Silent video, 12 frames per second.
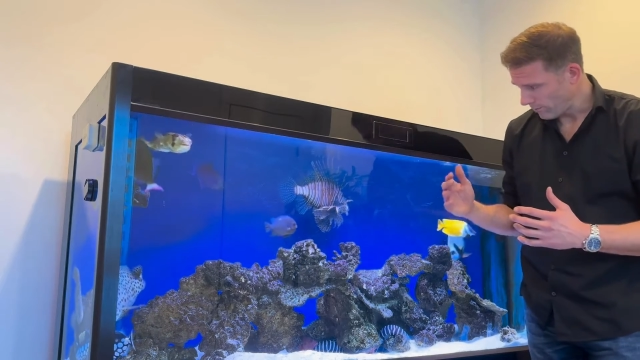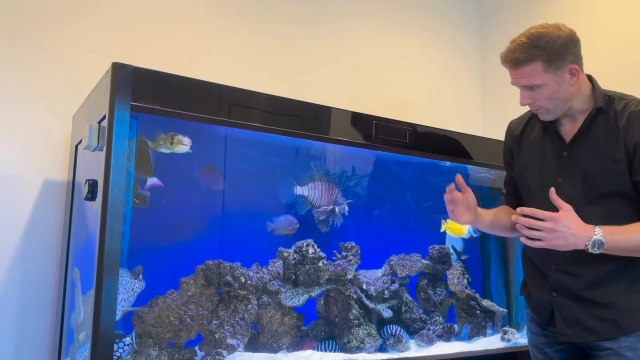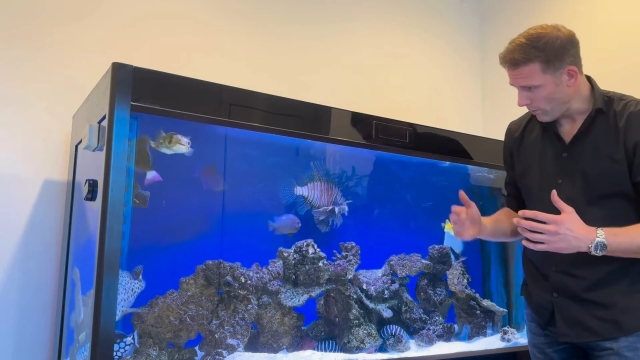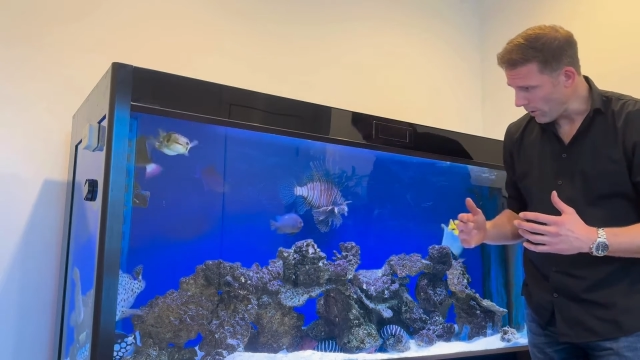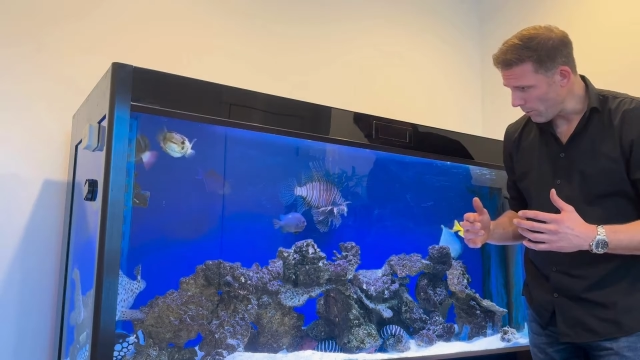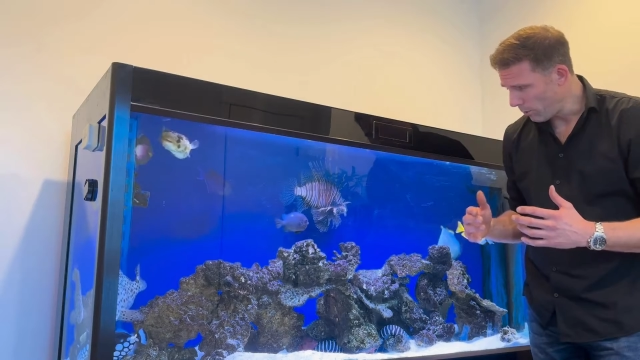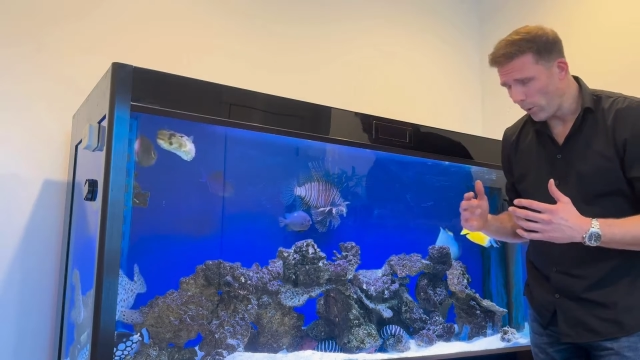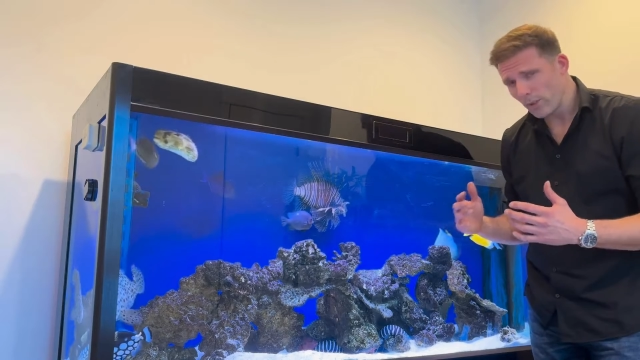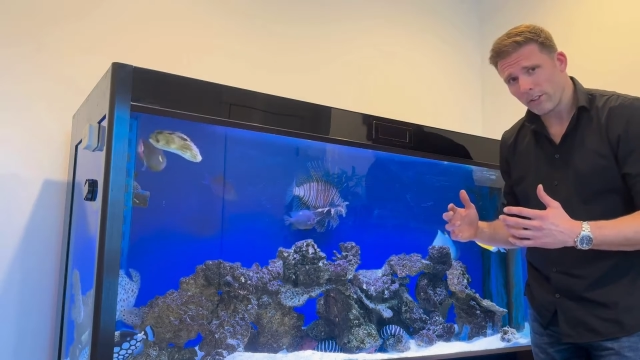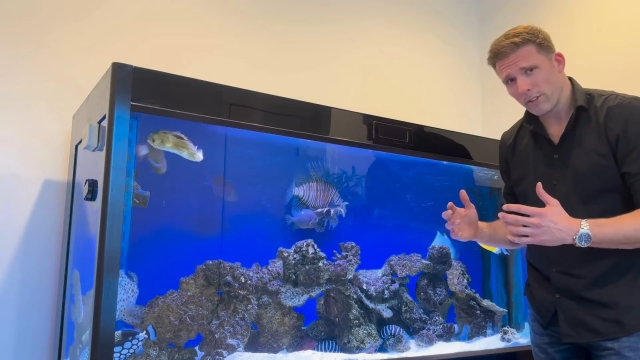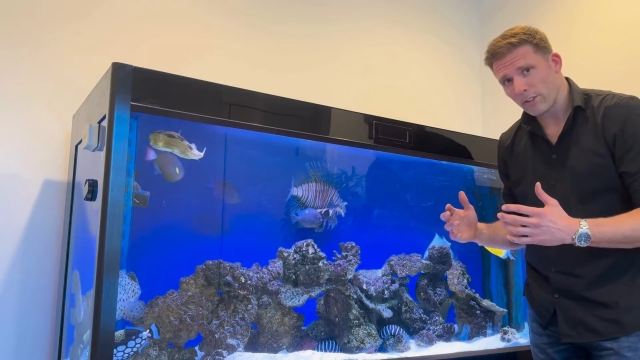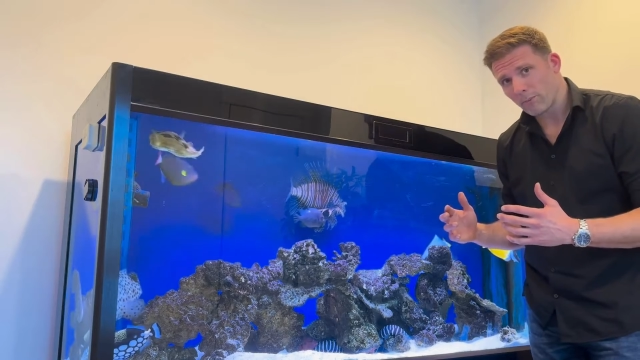Poisonous
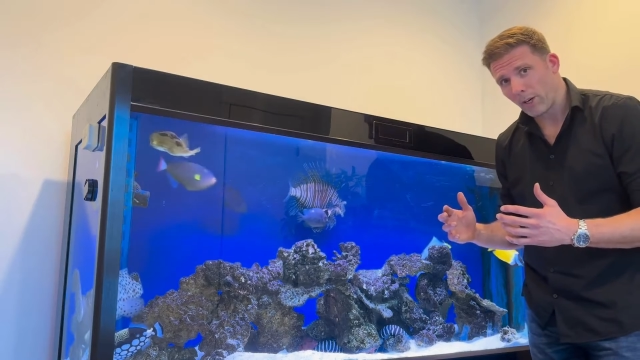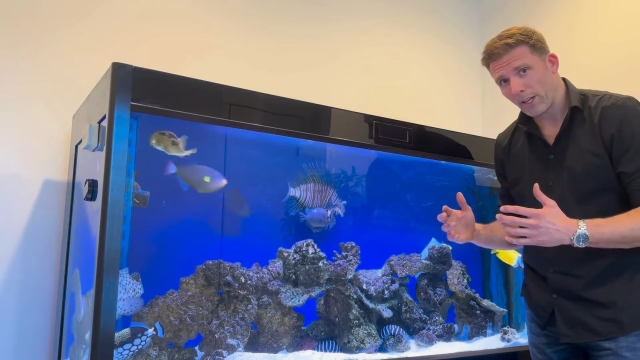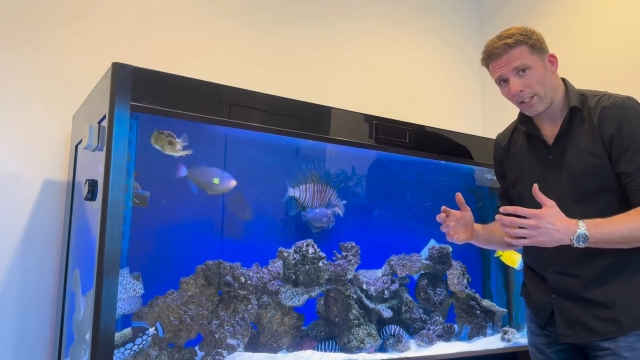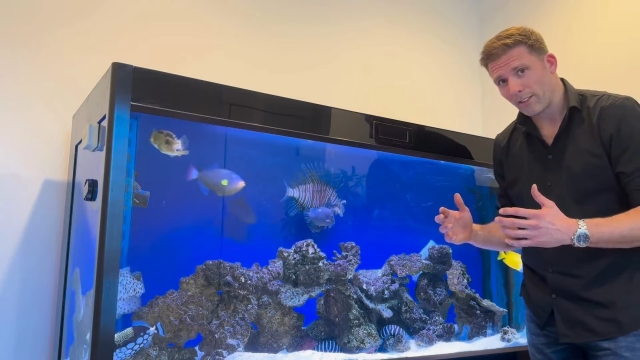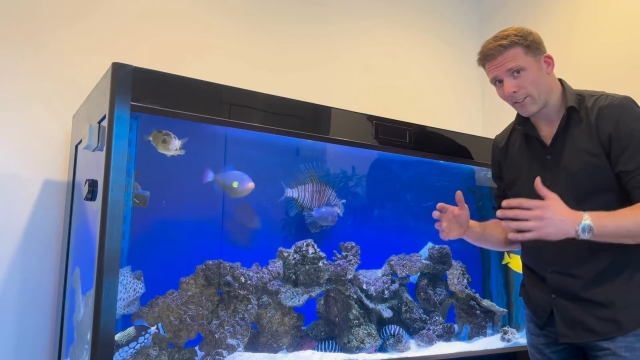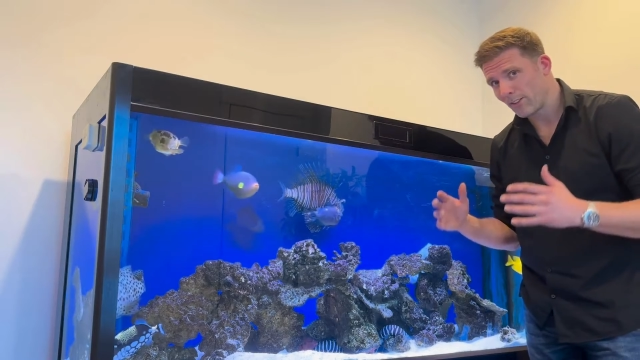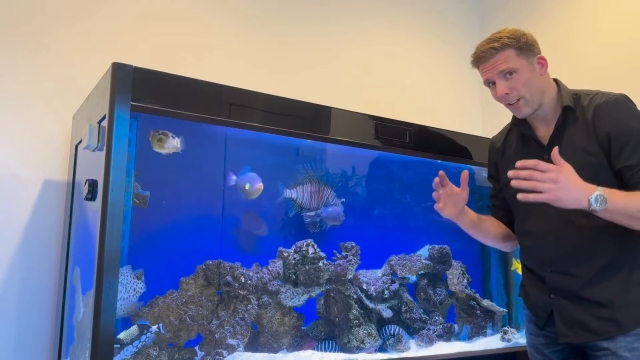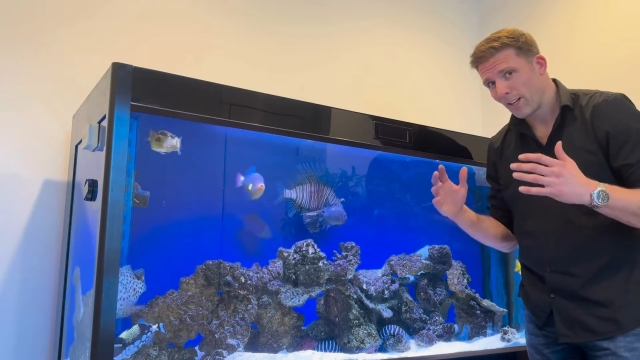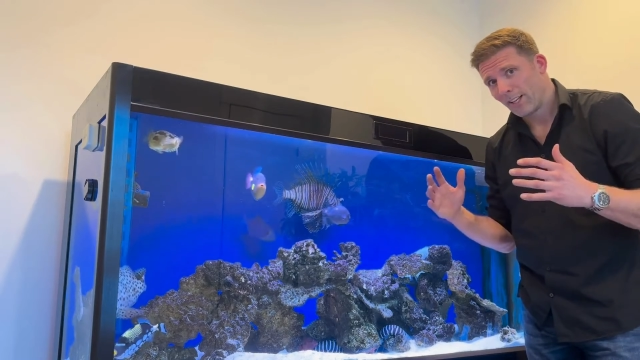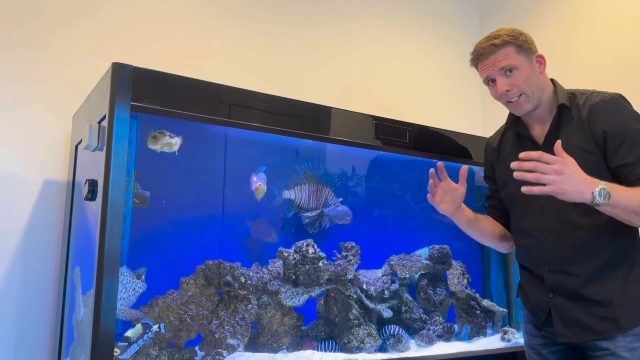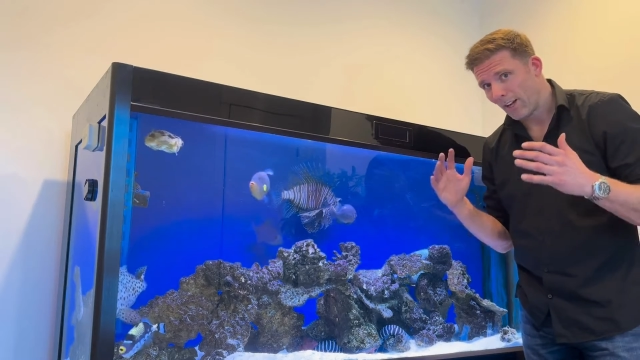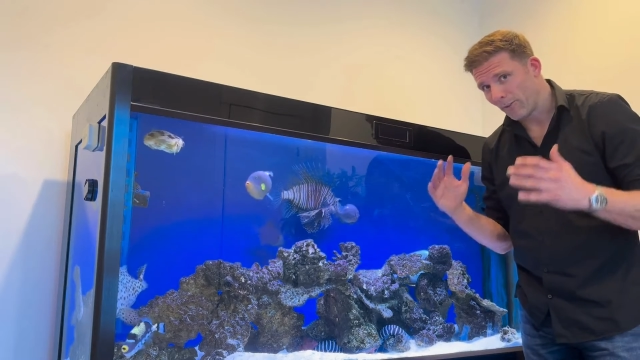spikes,
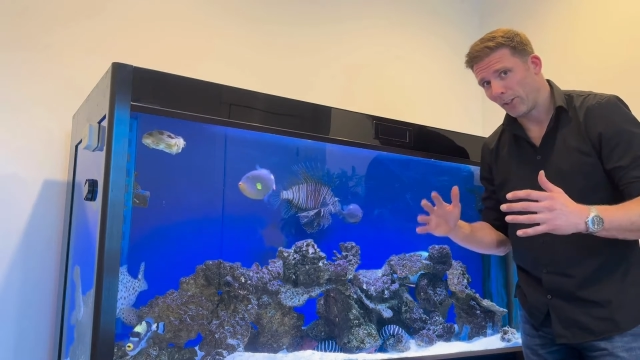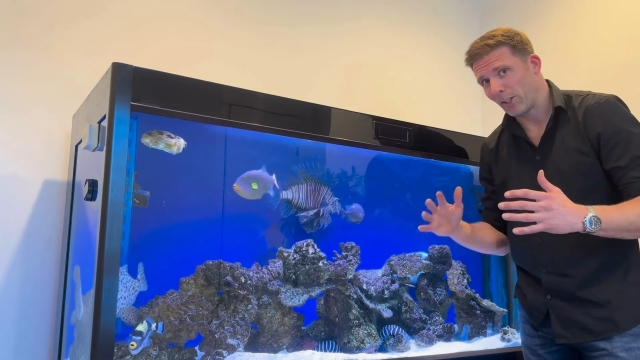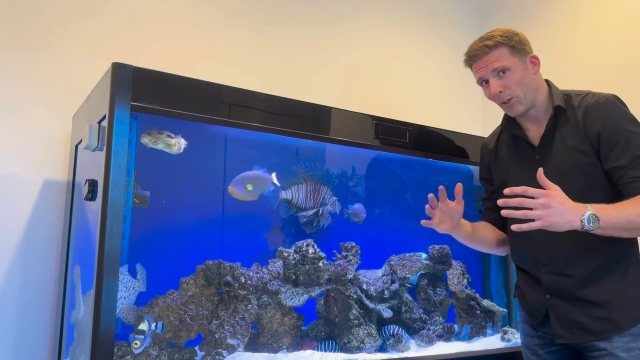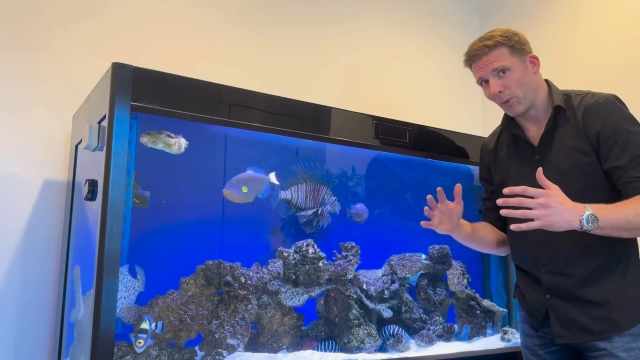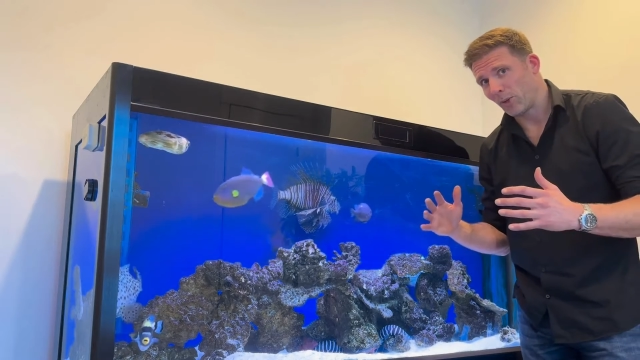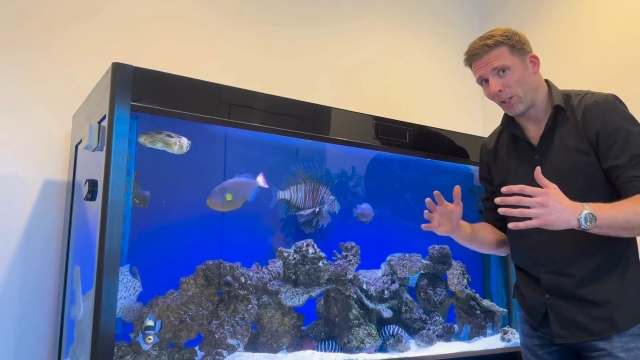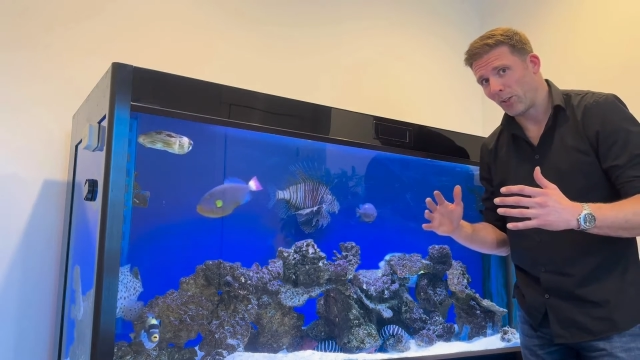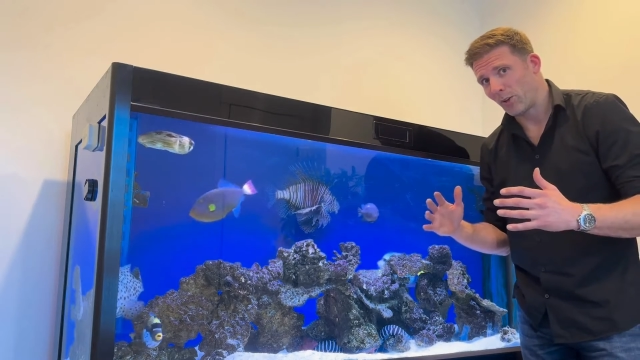definitely don't want to do that.